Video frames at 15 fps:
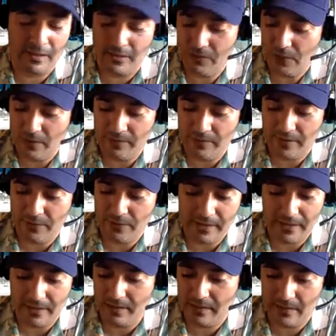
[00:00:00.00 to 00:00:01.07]
sort of
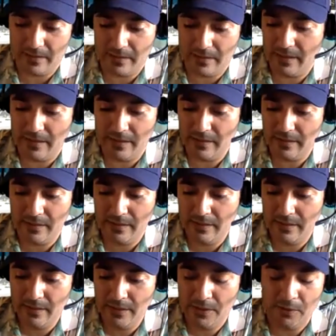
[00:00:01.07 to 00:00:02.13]
increases the
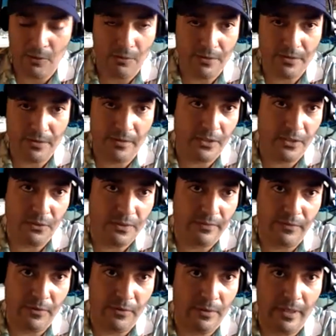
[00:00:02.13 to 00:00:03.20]

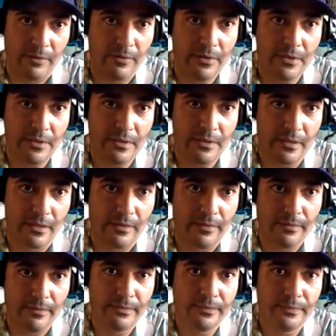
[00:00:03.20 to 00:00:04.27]
use of your own language, you
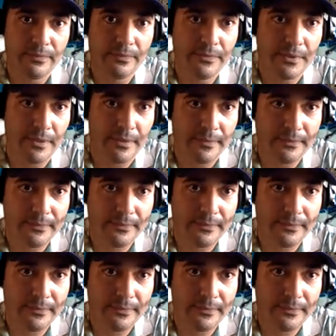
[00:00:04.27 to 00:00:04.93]
know, so.